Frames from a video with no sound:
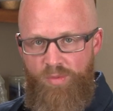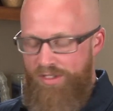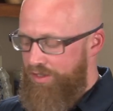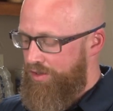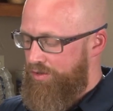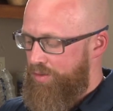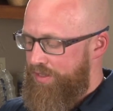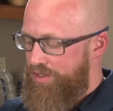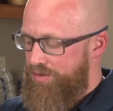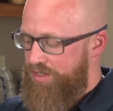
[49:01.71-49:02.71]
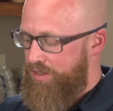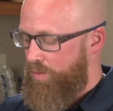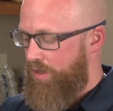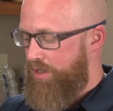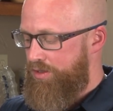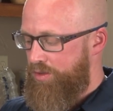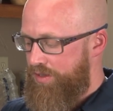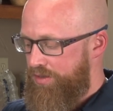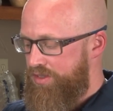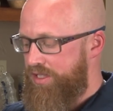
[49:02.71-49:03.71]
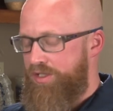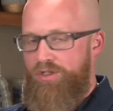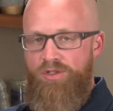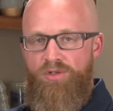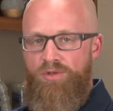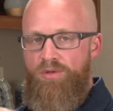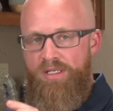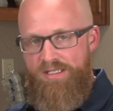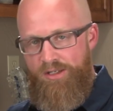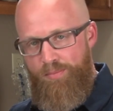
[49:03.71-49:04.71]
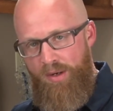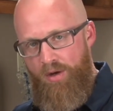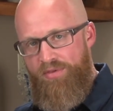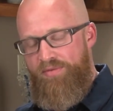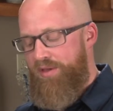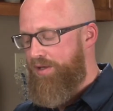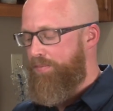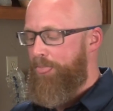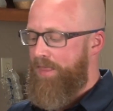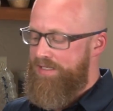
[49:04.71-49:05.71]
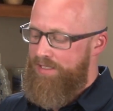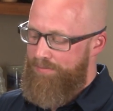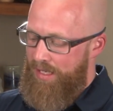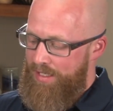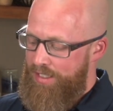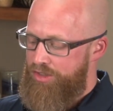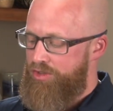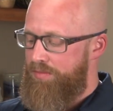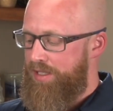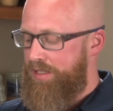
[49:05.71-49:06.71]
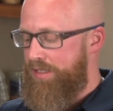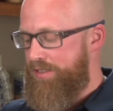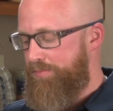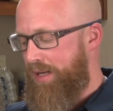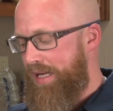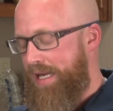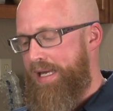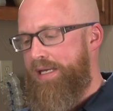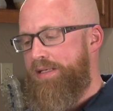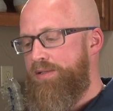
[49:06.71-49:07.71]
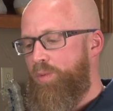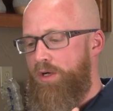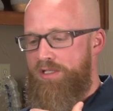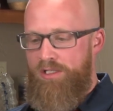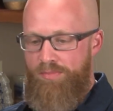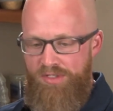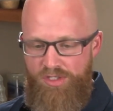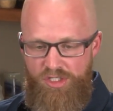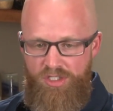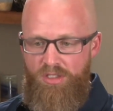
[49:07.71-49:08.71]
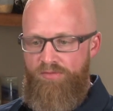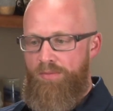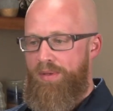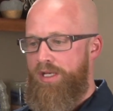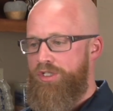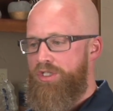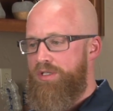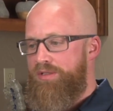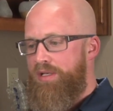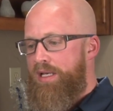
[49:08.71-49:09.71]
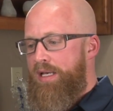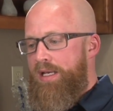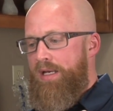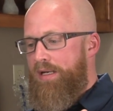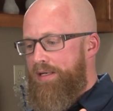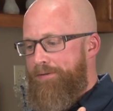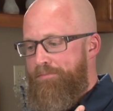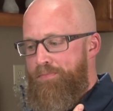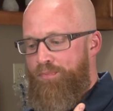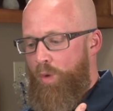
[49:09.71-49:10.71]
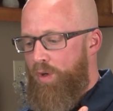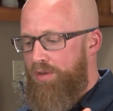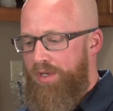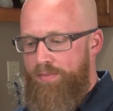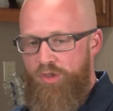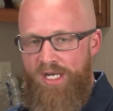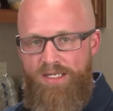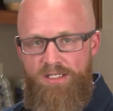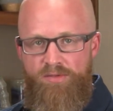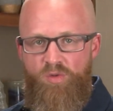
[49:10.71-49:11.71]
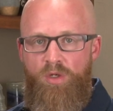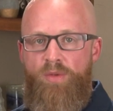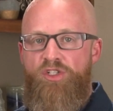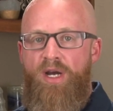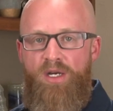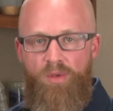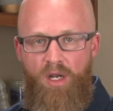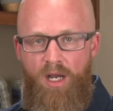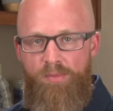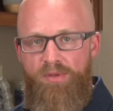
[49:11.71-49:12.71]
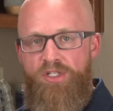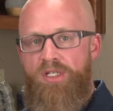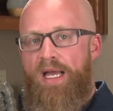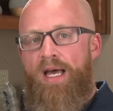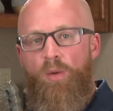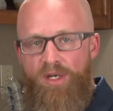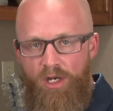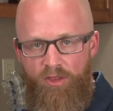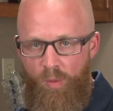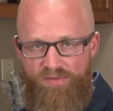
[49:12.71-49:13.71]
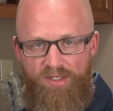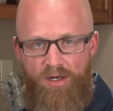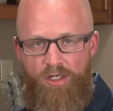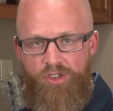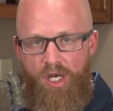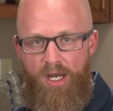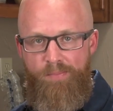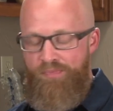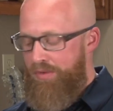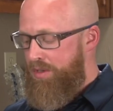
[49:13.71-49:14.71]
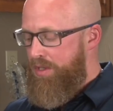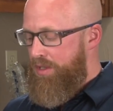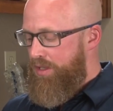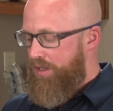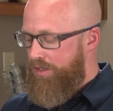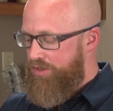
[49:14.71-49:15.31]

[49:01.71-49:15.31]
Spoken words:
we do? Do we do C1? Do we do C2? Is it both of them? Is it by instrument? Is it by hand? What's the position of the patient? What are the objectives? What are we trying to accomplish? And how do we know that we've done our job? And